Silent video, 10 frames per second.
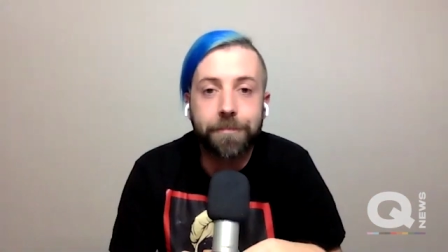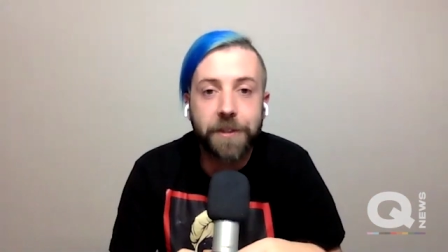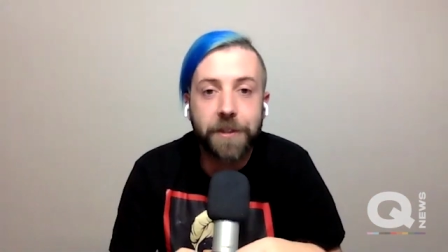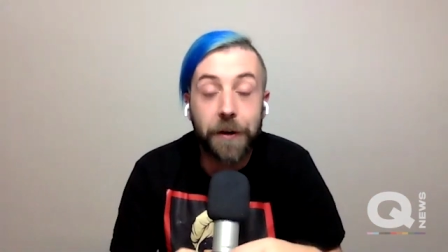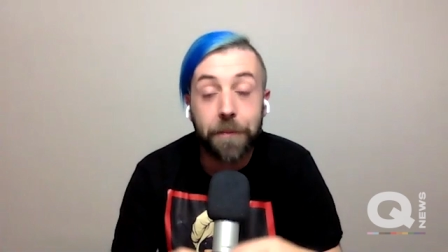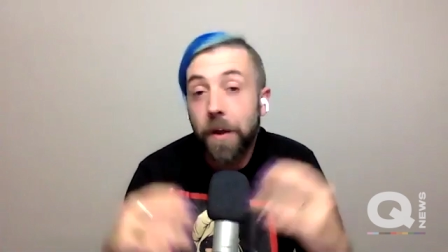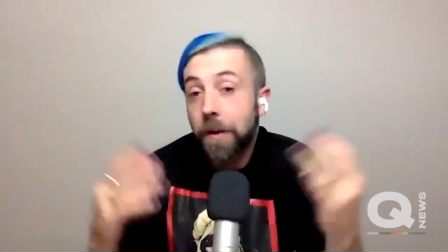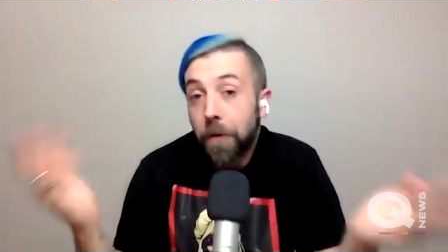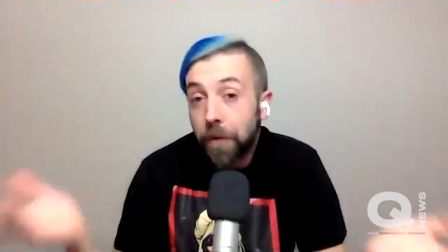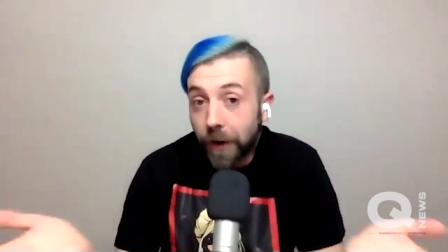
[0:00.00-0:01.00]
So
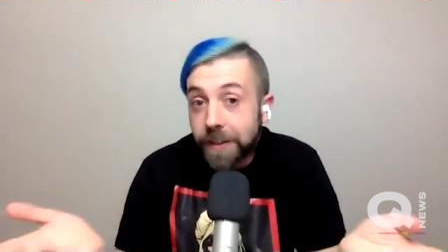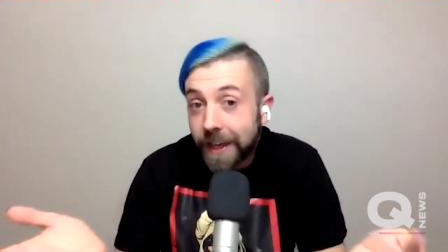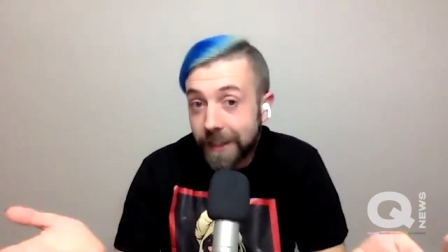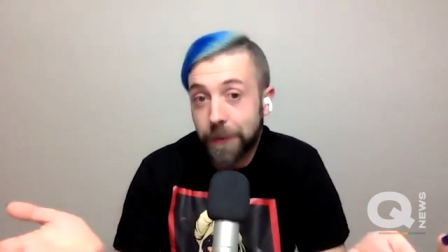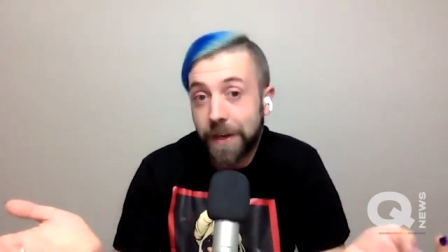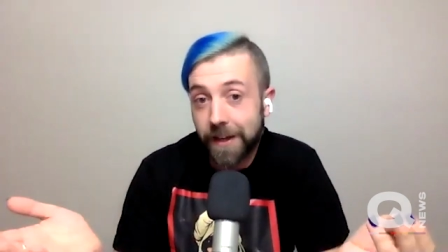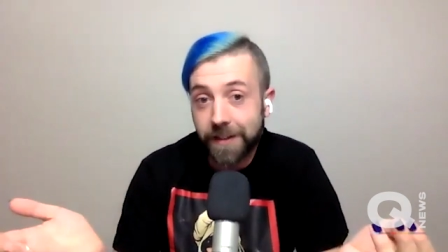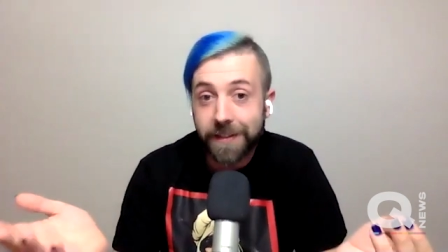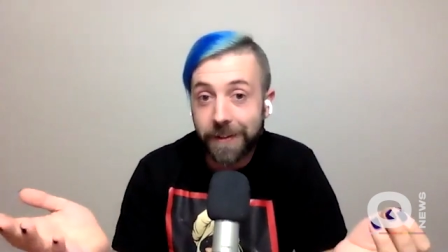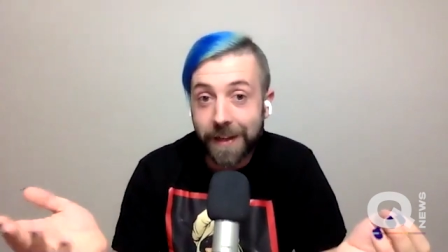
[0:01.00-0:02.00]
we're very sad that we can't
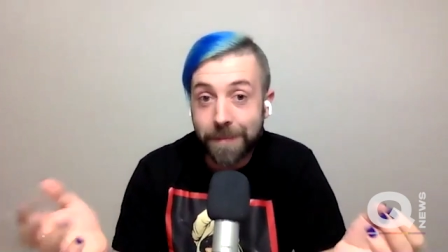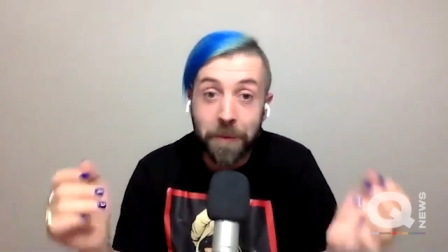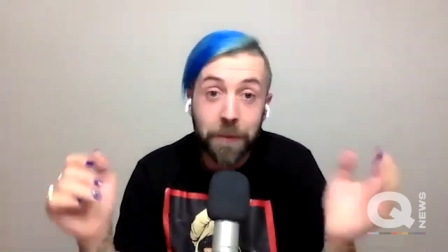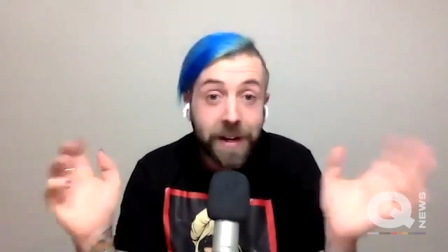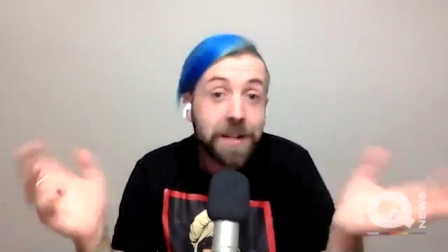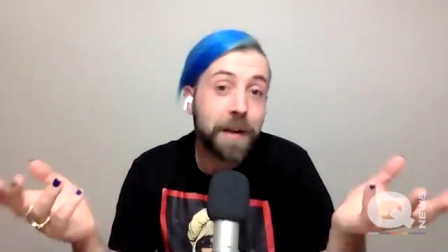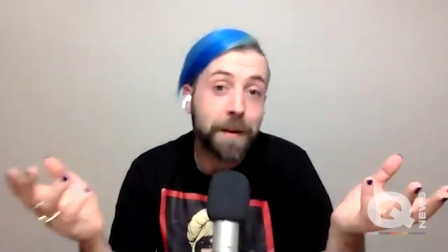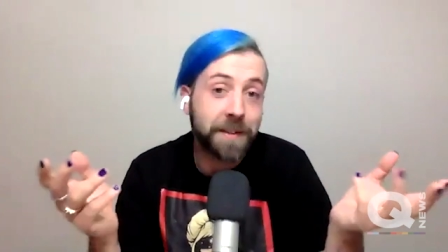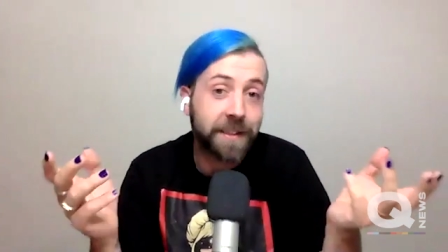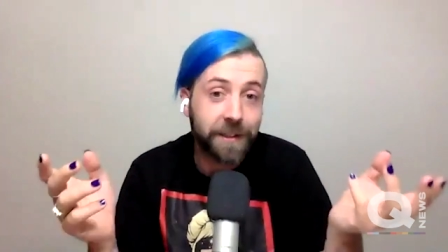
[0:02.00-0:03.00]
see you there, but we're going to be
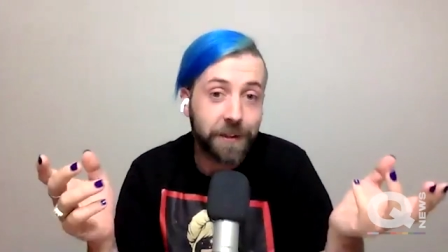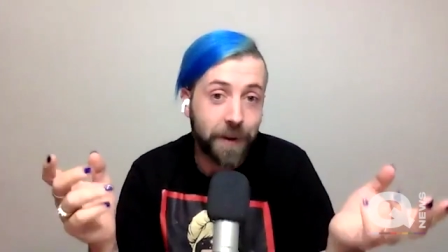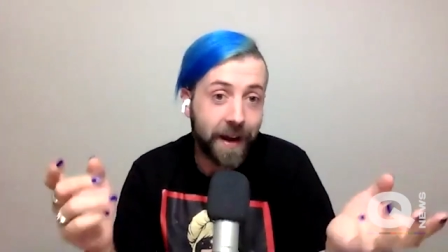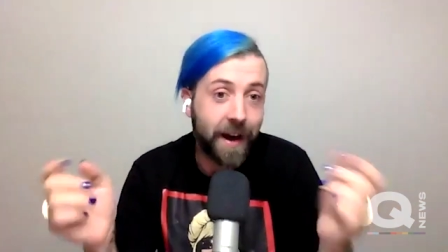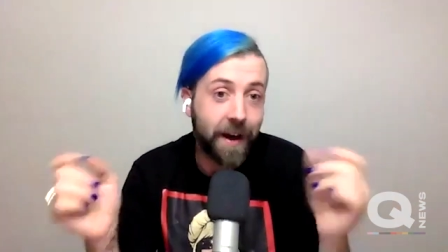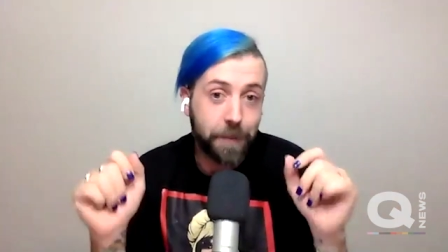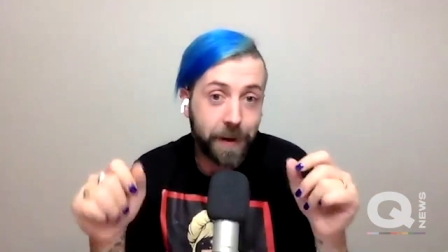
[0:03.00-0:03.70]
able to see you at other